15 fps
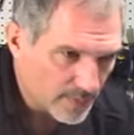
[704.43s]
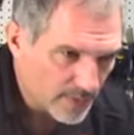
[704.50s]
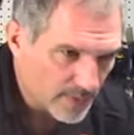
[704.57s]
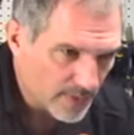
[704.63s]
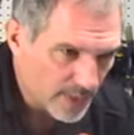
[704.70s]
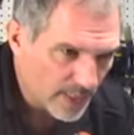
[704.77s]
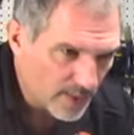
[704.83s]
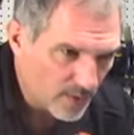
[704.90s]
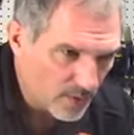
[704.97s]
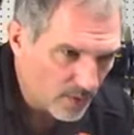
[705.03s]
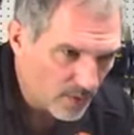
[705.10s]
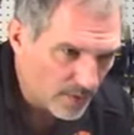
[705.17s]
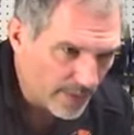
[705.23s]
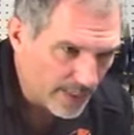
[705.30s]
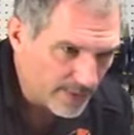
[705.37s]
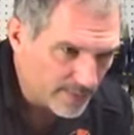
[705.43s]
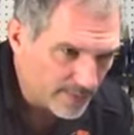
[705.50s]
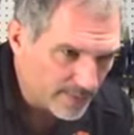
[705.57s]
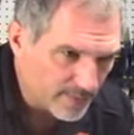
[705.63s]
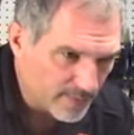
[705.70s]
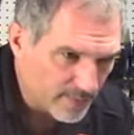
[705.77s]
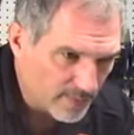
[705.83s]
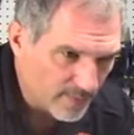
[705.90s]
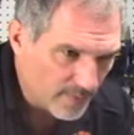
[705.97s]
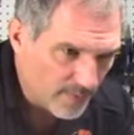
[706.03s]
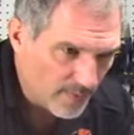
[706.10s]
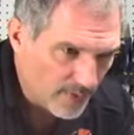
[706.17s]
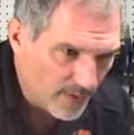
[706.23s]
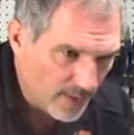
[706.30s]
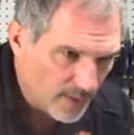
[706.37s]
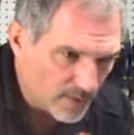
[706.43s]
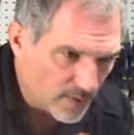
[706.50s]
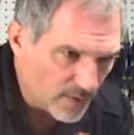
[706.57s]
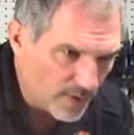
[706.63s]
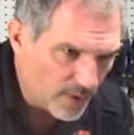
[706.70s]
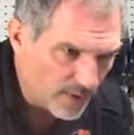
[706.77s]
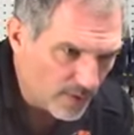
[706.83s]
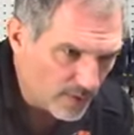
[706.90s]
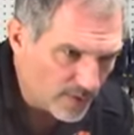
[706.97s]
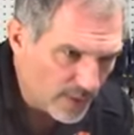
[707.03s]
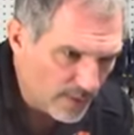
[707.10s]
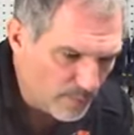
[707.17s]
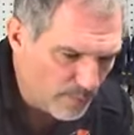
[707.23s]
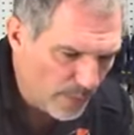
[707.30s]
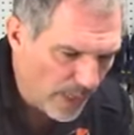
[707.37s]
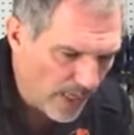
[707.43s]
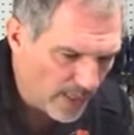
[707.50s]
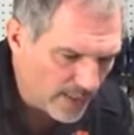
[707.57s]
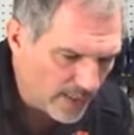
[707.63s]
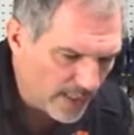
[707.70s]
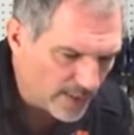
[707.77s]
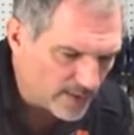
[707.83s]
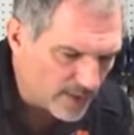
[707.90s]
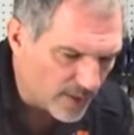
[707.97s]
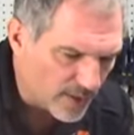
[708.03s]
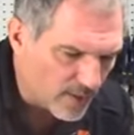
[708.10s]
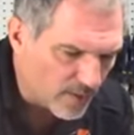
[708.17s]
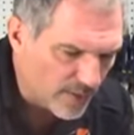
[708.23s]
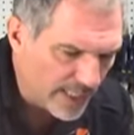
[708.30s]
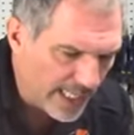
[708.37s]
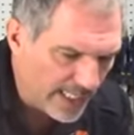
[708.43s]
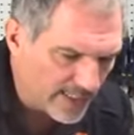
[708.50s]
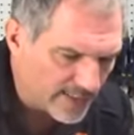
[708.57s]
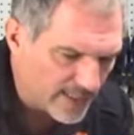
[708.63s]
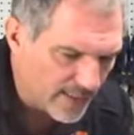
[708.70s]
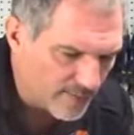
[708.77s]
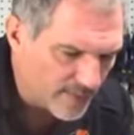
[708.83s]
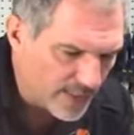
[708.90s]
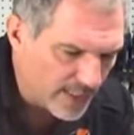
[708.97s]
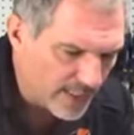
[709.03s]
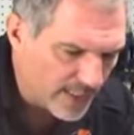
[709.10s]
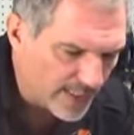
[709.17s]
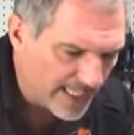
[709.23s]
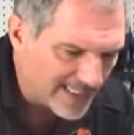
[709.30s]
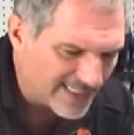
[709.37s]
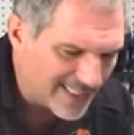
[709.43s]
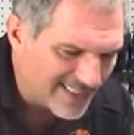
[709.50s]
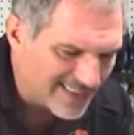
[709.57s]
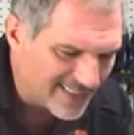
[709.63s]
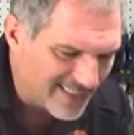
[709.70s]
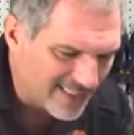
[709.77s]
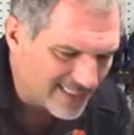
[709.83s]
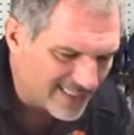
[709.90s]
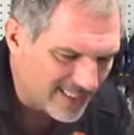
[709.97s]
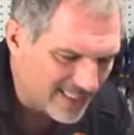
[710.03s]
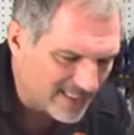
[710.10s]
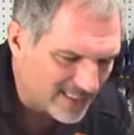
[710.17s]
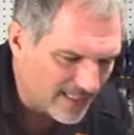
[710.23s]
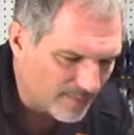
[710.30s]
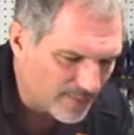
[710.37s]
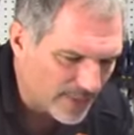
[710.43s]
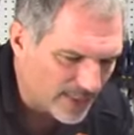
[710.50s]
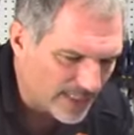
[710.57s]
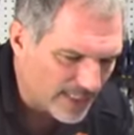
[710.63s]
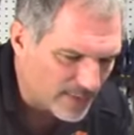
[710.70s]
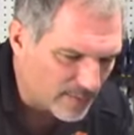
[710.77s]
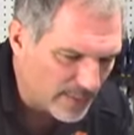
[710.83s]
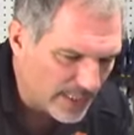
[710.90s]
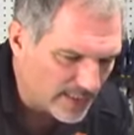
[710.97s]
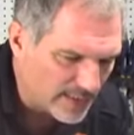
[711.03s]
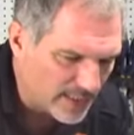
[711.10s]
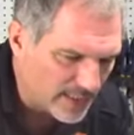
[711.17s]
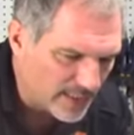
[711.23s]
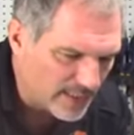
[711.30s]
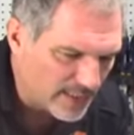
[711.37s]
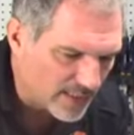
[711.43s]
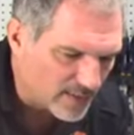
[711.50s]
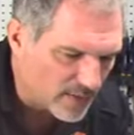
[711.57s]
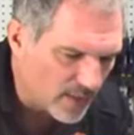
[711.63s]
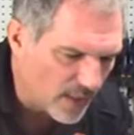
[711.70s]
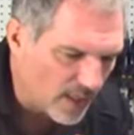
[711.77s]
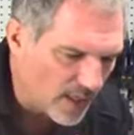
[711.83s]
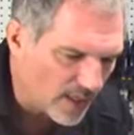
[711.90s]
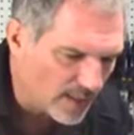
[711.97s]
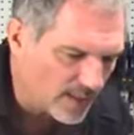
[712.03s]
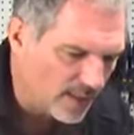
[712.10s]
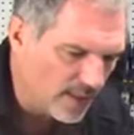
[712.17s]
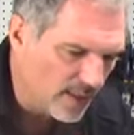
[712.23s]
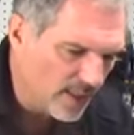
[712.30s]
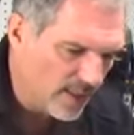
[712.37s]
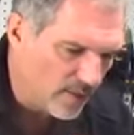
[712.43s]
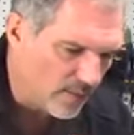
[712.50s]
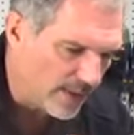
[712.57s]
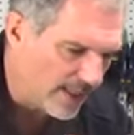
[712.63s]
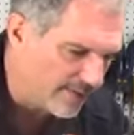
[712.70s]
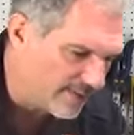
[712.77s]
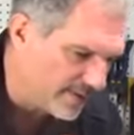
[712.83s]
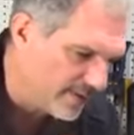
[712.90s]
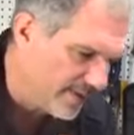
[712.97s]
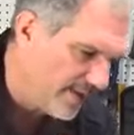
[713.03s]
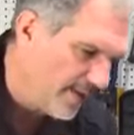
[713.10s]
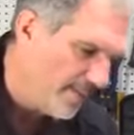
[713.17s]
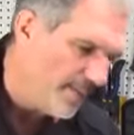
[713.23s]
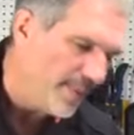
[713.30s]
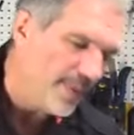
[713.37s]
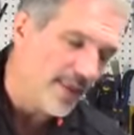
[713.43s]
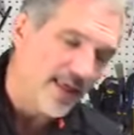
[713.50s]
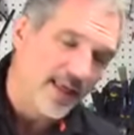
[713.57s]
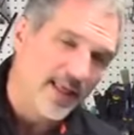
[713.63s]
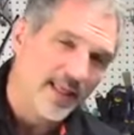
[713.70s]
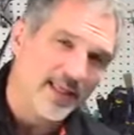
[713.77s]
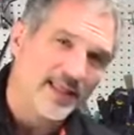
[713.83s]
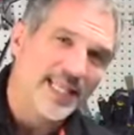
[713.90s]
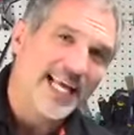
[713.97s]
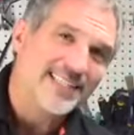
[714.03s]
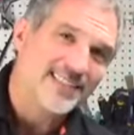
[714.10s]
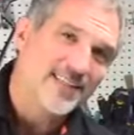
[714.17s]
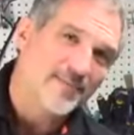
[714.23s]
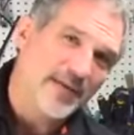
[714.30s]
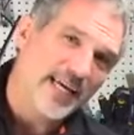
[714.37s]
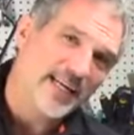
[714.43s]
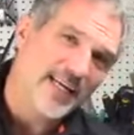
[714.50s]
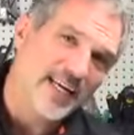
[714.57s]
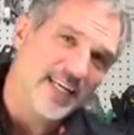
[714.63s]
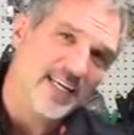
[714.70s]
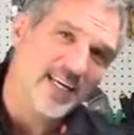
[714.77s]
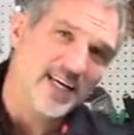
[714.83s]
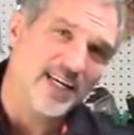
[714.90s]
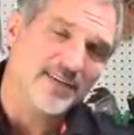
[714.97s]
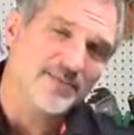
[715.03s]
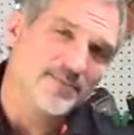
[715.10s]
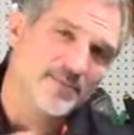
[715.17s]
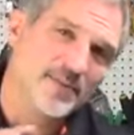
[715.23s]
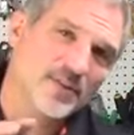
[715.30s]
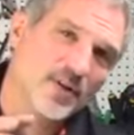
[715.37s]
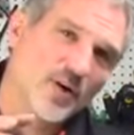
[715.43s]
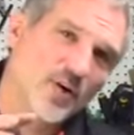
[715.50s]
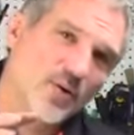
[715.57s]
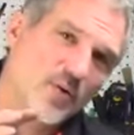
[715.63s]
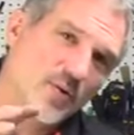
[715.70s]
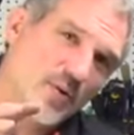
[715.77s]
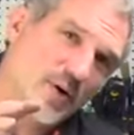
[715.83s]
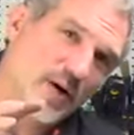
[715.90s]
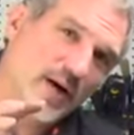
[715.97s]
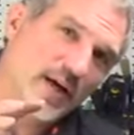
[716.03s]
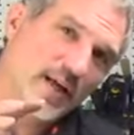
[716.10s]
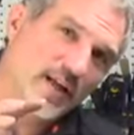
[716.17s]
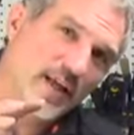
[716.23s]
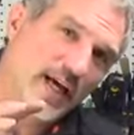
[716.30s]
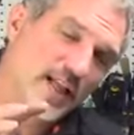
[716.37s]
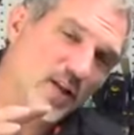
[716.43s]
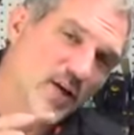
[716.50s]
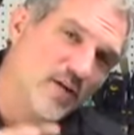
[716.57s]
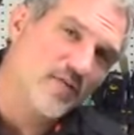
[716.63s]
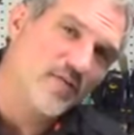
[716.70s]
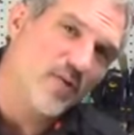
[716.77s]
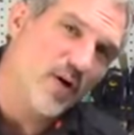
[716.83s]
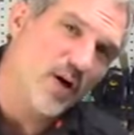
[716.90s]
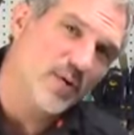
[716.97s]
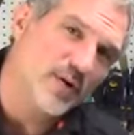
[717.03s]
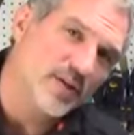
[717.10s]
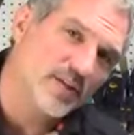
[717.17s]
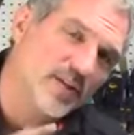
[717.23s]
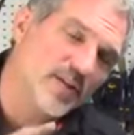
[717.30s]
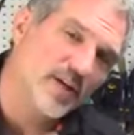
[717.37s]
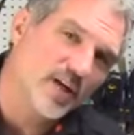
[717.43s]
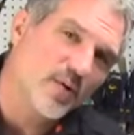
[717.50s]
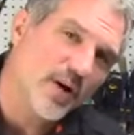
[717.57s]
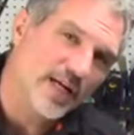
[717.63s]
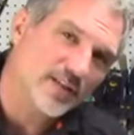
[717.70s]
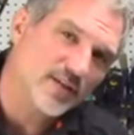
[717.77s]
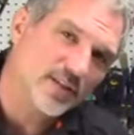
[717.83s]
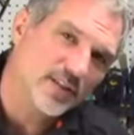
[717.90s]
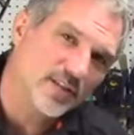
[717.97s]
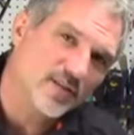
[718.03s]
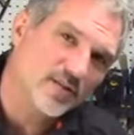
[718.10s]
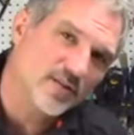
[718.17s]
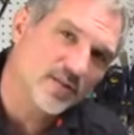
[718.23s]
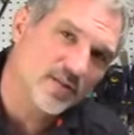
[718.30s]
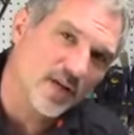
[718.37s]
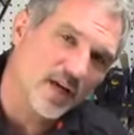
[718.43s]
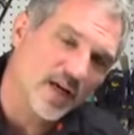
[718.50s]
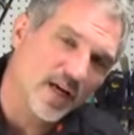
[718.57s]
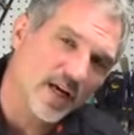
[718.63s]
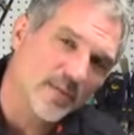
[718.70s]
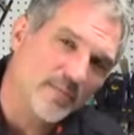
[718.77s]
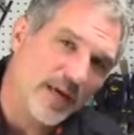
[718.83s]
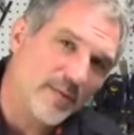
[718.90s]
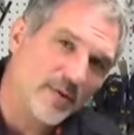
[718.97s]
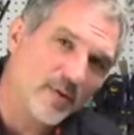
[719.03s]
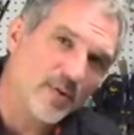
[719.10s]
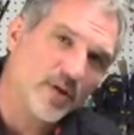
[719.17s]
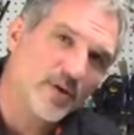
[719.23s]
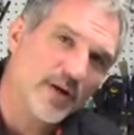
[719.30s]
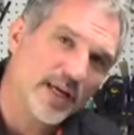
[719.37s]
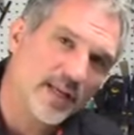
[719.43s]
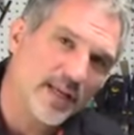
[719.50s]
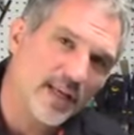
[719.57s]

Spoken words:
it's kind of cool, right? So you're using Bondic to create something that doesn't exist, something that's missing, that's gone, whatever. That's the main idea. So I look forward to your questions. Maybe we'll create an